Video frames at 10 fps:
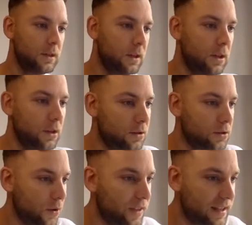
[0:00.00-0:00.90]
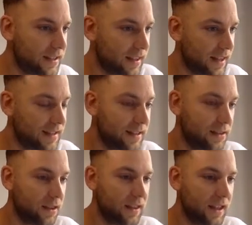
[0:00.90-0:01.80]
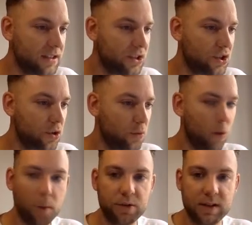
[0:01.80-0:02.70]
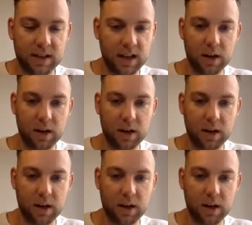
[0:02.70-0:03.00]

So these are the two options here. I'll make